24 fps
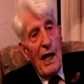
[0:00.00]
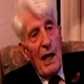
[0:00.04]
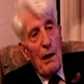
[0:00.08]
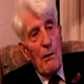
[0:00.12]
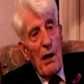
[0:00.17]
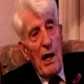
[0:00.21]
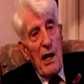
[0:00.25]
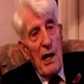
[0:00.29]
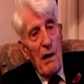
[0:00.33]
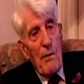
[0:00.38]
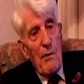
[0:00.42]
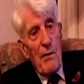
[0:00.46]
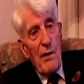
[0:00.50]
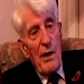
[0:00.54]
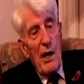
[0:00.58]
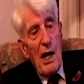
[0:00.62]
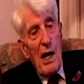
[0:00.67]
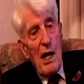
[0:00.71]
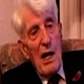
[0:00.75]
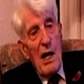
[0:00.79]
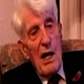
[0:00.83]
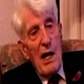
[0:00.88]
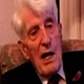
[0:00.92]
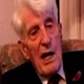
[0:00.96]
anyway,
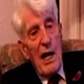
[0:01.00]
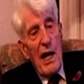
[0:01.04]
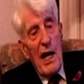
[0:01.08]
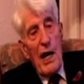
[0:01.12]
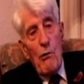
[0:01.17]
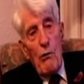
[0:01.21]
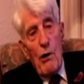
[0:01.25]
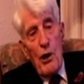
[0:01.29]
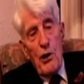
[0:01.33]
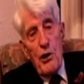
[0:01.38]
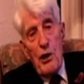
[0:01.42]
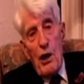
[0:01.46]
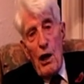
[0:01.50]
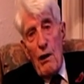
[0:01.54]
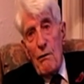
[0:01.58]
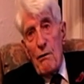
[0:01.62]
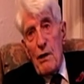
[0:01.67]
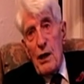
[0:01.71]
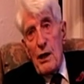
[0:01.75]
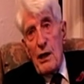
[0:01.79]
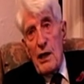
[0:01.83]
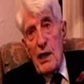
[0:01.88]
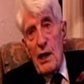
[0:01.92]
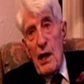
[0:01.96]
he rushed
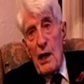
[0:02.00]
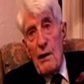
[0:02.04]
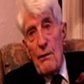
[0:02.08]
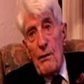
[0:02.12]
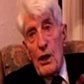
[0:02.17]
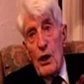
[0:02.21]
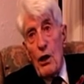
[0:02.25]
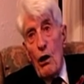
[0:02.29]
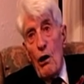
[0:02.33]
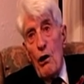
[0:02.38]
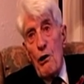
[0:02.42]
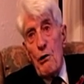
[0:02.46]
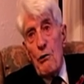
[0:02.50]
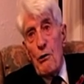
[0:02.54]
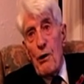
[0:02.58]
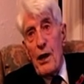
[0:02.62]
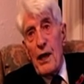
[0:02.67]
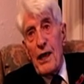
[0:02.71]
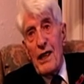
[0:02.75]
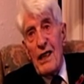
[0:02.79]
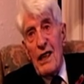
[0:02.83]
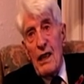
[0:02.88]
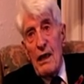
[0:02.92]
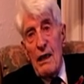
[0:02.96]
over and said, "Have you got a
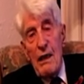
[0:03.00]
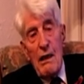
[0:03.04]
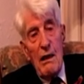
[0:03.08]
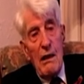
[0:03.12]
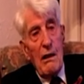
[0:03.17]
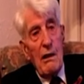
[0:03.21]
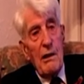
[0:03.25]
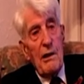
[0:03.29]
drink?"